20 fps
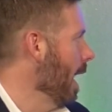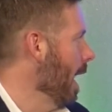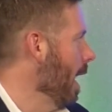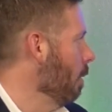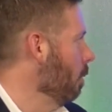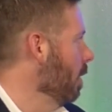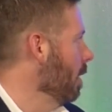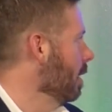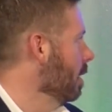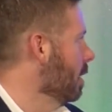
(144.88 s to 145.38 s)

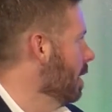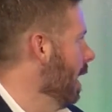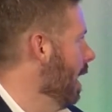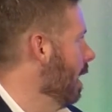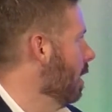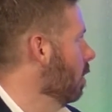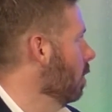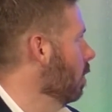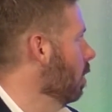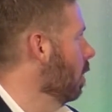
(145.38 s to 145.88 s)
And when you
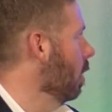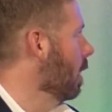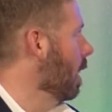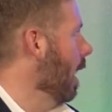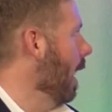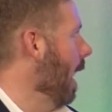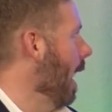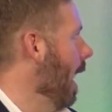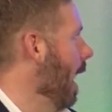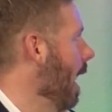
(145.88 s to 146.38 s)
take a look
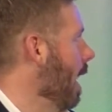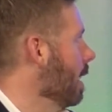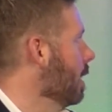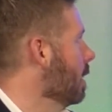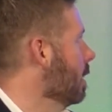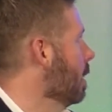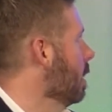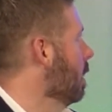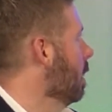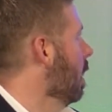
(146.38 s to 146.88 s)

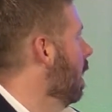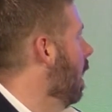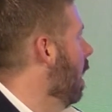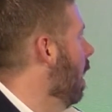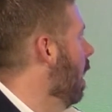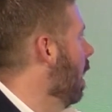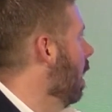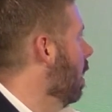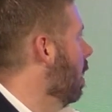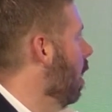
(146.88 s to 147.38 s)
at
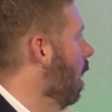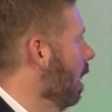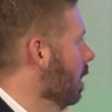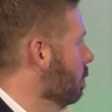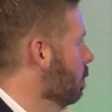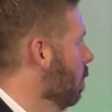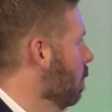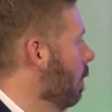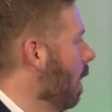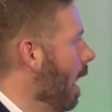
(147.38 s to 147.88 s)

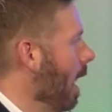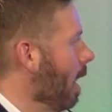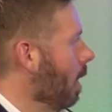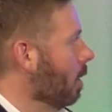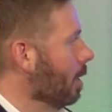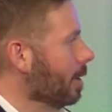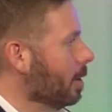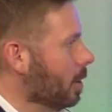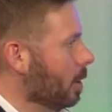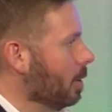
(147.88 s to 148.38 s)
cost per
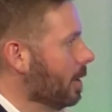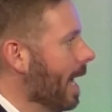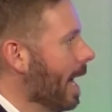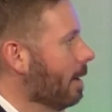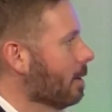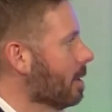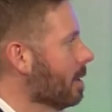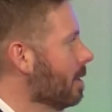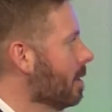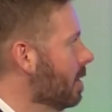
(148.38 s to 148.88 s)
mile in
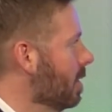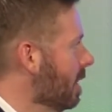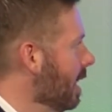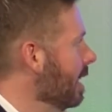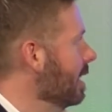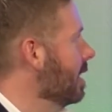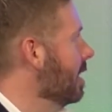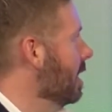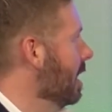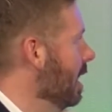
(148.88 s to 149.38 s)

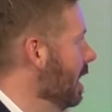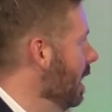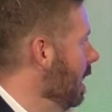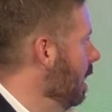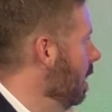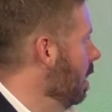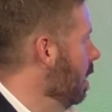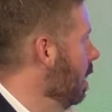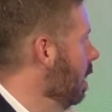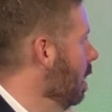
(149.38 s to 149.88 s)

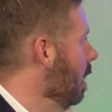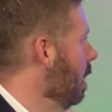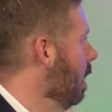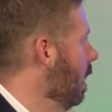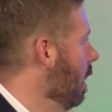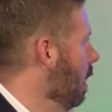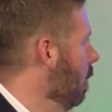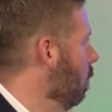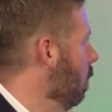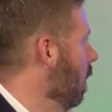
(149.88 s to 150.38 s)
2016,
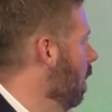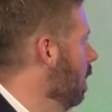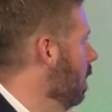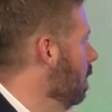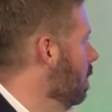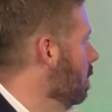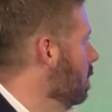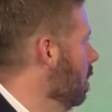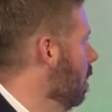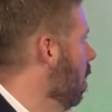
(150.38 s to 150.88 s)
it
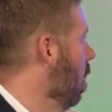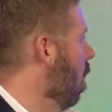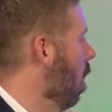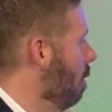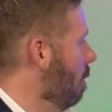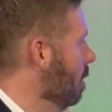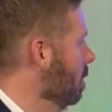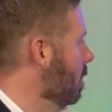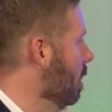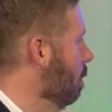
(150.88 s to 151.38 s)
was
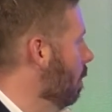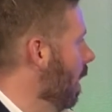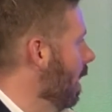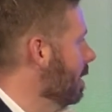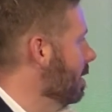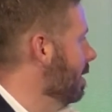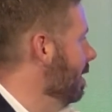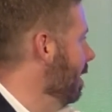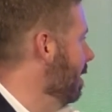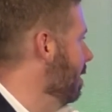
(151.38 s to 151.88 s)
almost
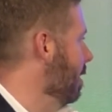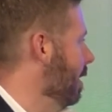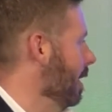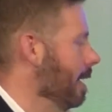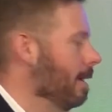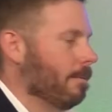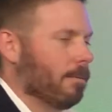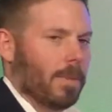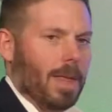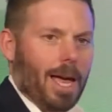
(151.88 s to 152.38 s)

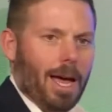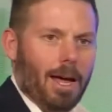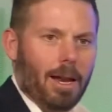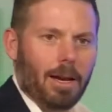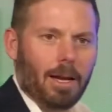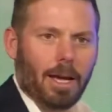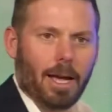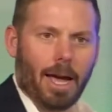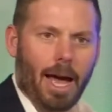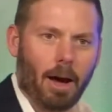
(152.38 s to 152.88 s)
$1.60.
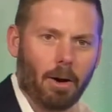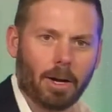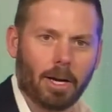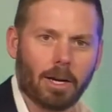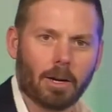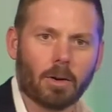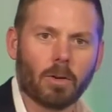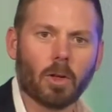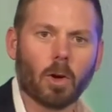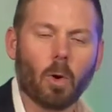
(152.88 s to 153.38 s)
And out
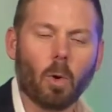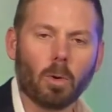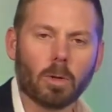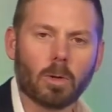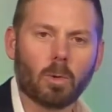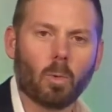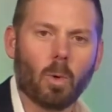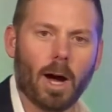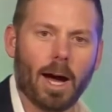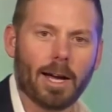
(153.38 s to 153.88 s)
here in the
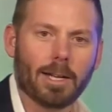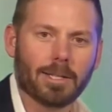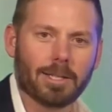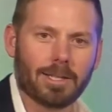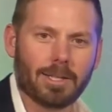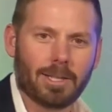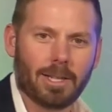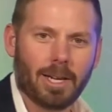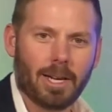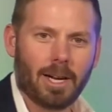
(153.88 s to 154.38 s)
Golden
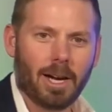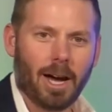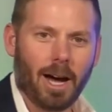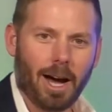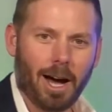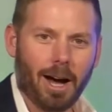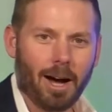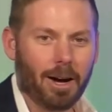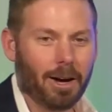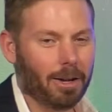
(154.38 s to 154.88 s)
West,
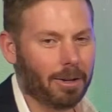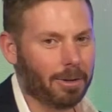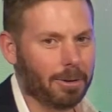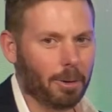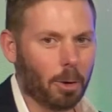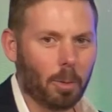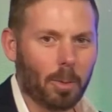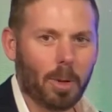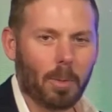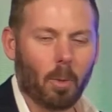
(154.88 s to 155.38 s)
a
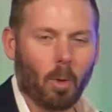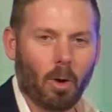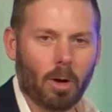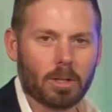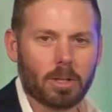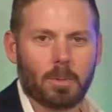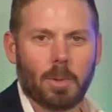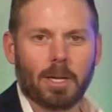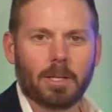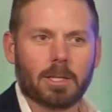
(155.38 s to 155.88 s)
little bit more
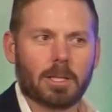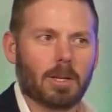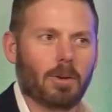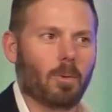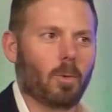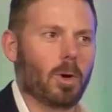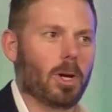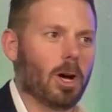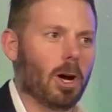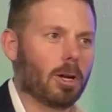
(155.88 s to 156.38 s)

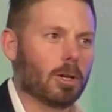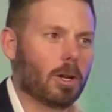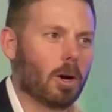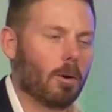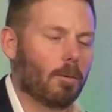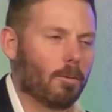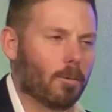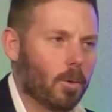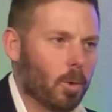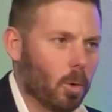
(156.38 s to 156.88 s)
expensive. We all
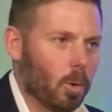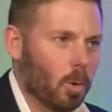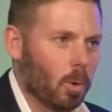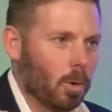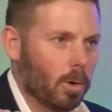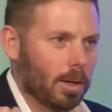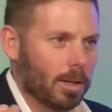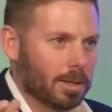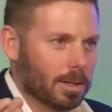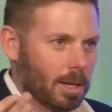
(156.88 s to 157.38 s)
know
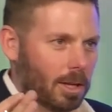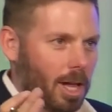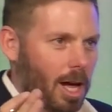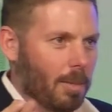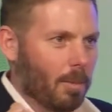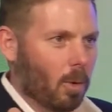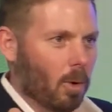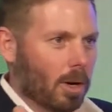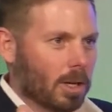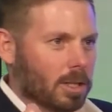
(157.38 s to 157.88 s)
fuel is a
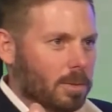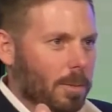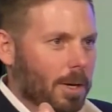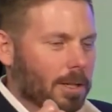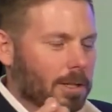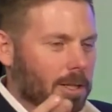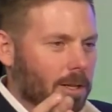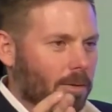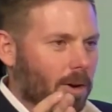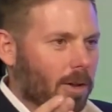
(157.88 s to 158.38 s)
lot more
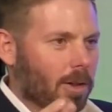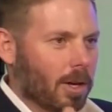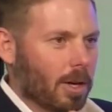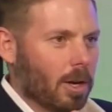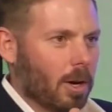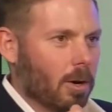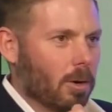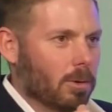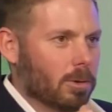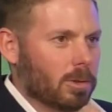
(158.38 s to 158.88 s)
expensive on the
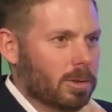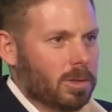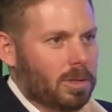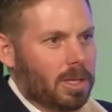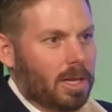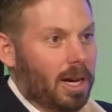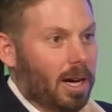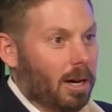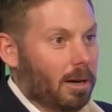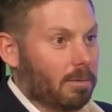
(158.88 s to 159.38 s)

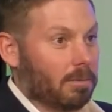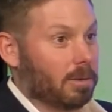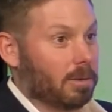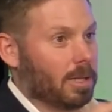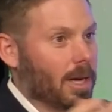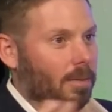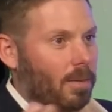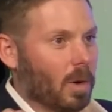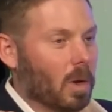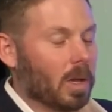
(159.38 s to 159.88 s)
coast,
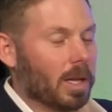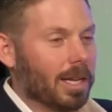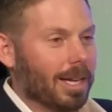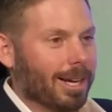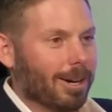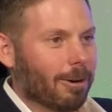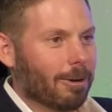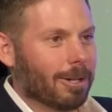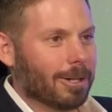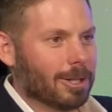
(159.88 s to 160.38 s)
definitely
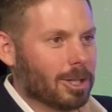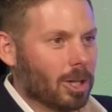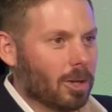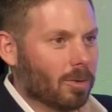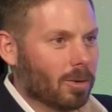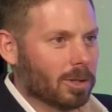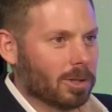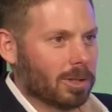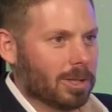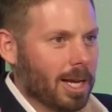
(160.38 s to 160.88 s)
here in the
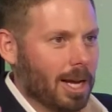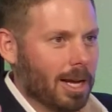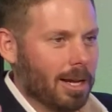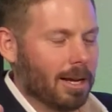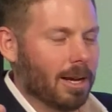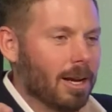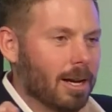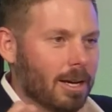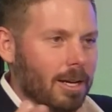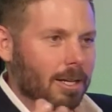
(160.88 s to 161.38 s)
Silver
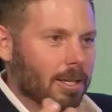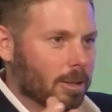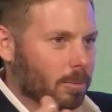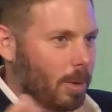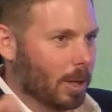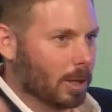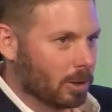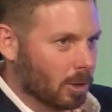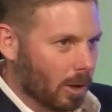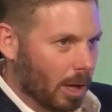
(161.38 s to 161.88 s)
State,
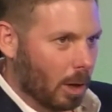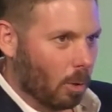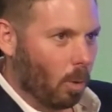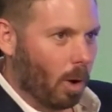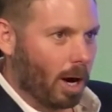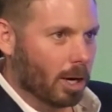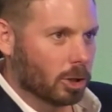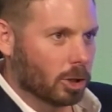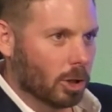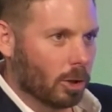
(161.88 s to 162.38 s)
especially in
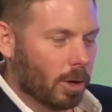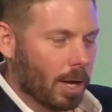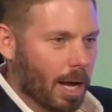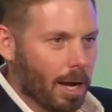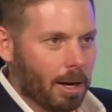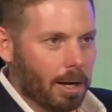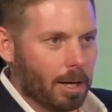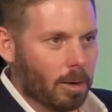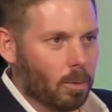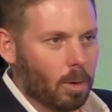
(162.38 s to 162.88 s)
Washoe
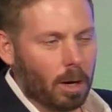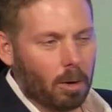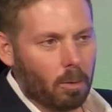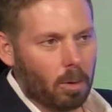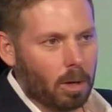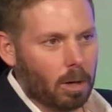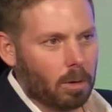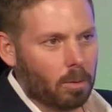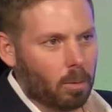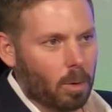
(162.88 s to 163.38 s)
County where
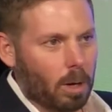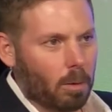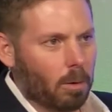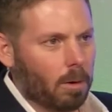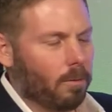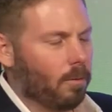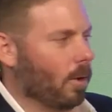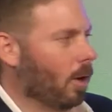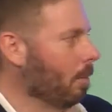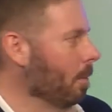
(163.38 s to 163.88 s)

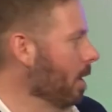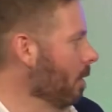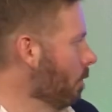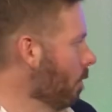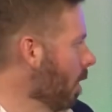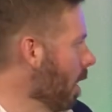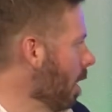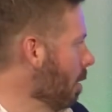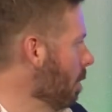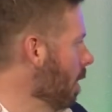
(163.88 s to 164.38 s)
we're filming
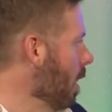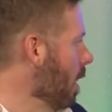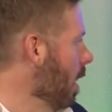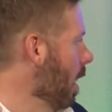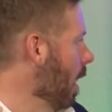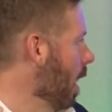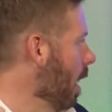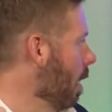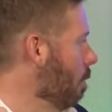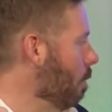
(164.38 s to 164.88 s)
from.
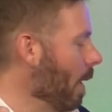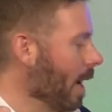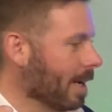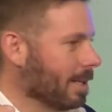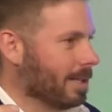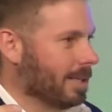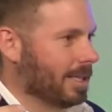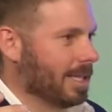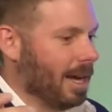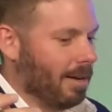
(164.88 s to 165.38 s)

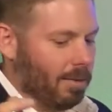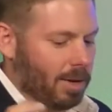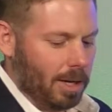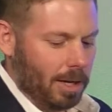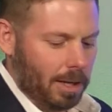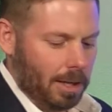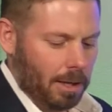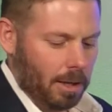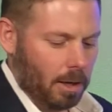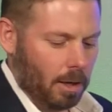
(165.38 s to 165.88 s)

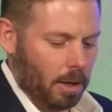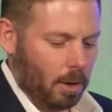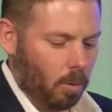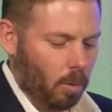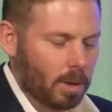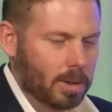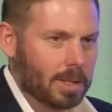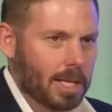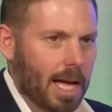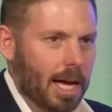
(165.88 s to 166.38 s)
$1.70
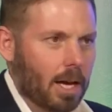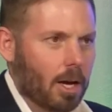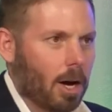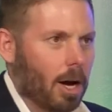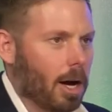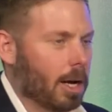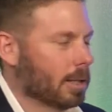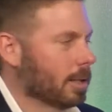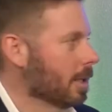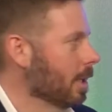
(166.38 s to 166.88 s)
was that
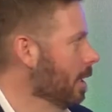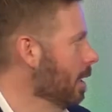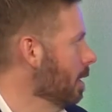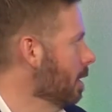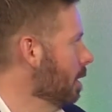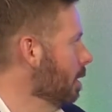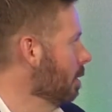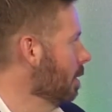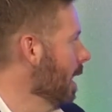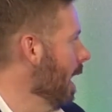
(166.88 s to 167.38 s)
cost
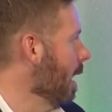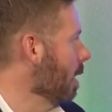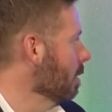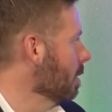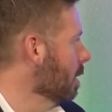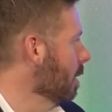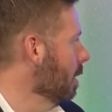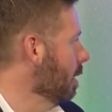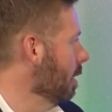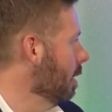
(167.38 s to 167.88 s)
in
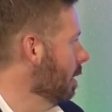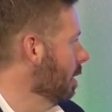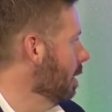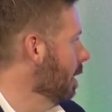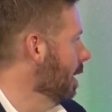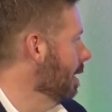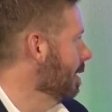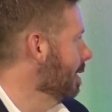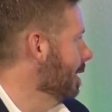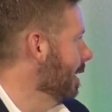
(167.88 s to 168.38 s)

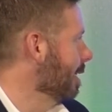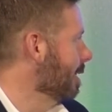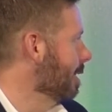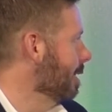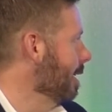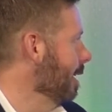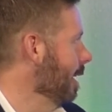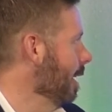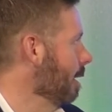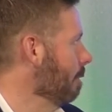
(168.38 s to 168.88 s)

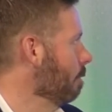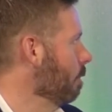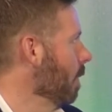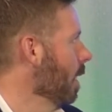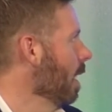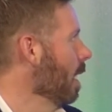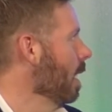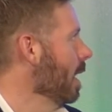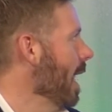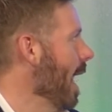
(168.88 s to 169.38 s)
2016.
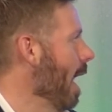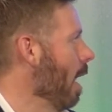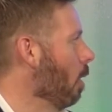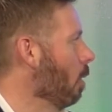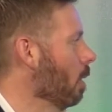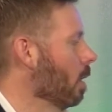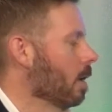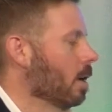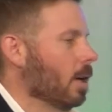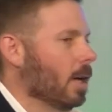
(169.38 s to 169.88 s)

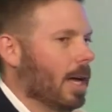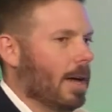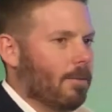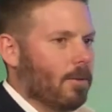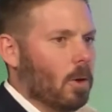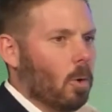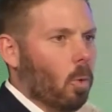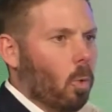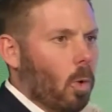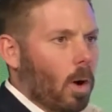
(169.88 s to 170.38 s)
Now,
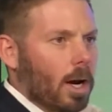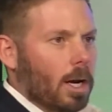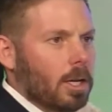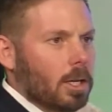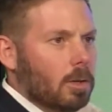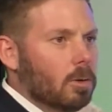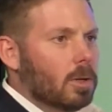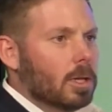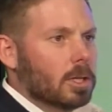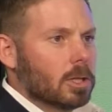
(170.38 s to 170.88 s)
if you want to
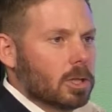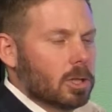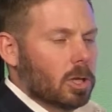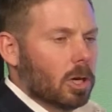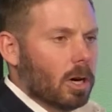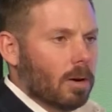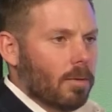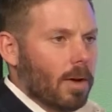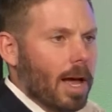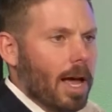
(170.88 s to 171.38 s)
do this
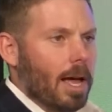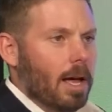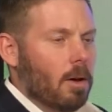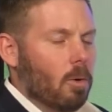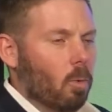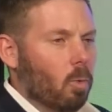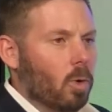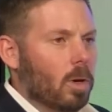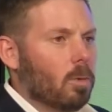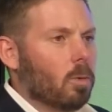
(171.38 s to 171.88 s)
survey,
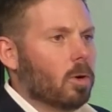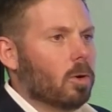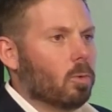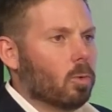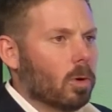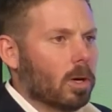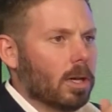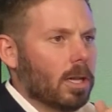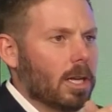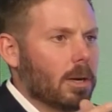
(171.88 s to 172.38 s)
we would
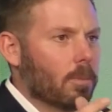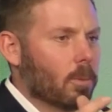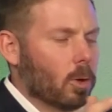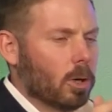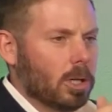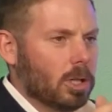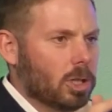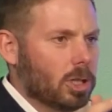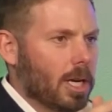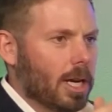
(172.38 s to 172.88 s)
really
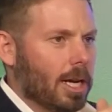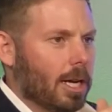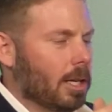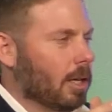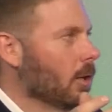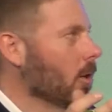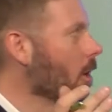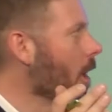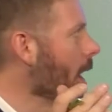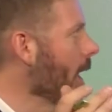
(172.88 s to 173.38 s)
appreciate
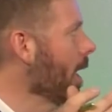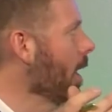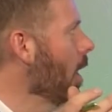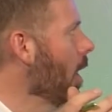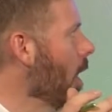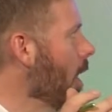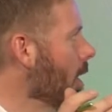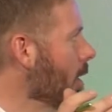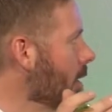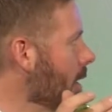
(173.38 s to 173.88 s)
you logging
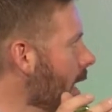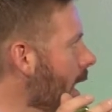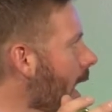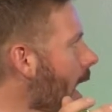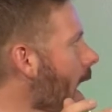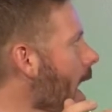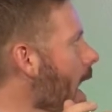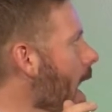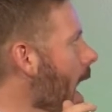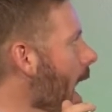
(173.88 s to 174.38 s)
on
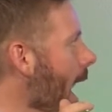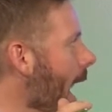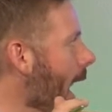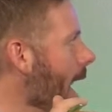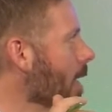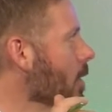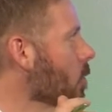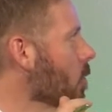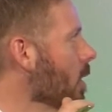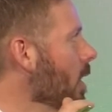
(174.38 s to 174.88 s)
to
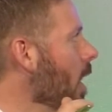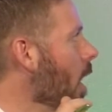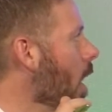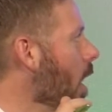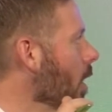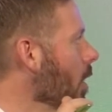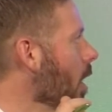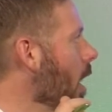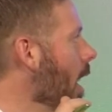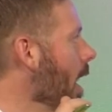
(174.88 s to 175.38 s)

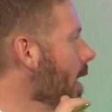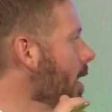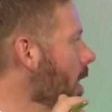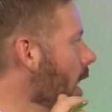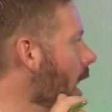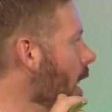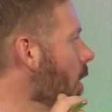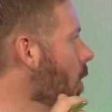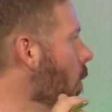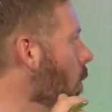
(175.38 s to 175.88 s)

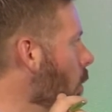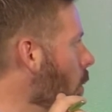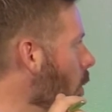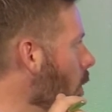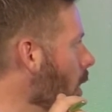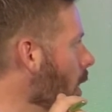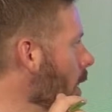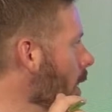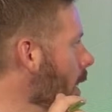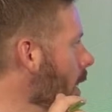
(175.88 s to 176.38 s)

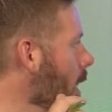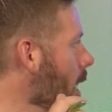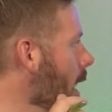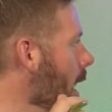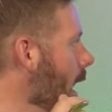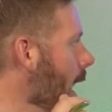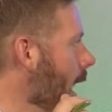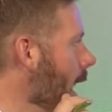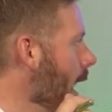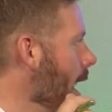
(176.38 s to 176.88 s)
atrionline.org,
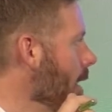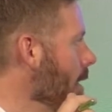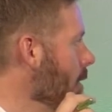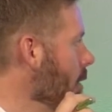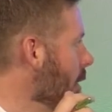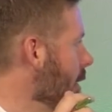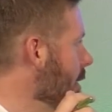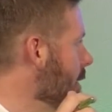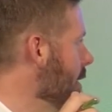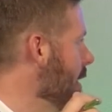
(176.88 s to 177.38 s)
and
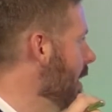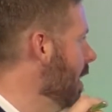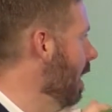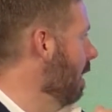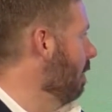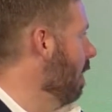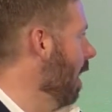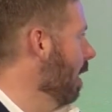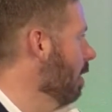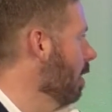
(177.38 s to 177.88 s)
you can see
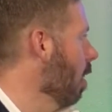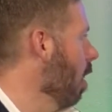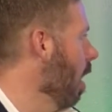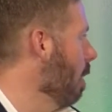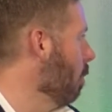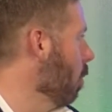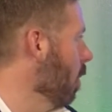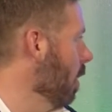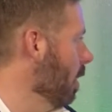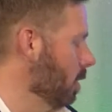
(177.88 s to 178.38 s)
they've got their
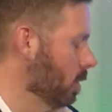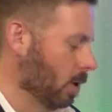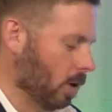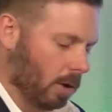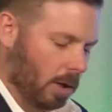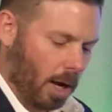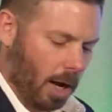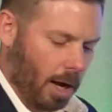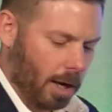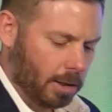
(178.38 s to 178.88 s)

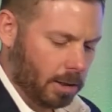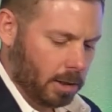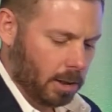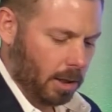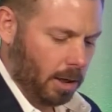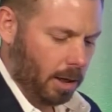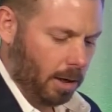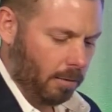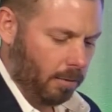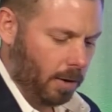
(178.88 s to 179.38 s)
operational costs
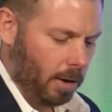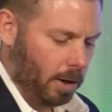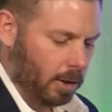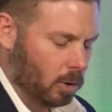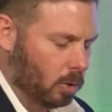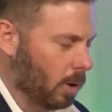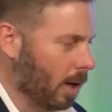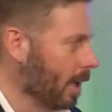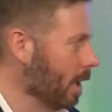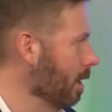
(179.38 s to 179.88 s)
of a
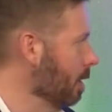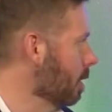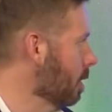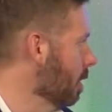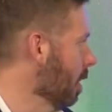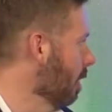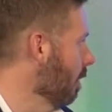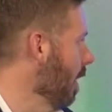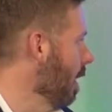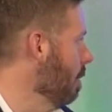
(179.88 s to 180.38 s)
trucking
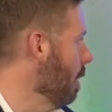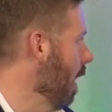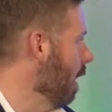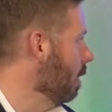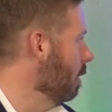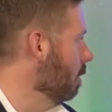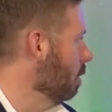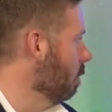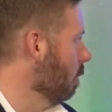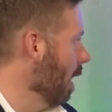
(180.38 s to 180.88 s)
survey
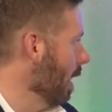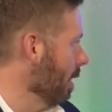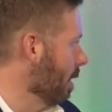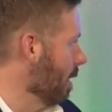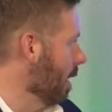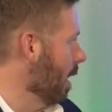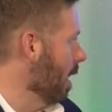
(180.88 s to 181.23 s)
button right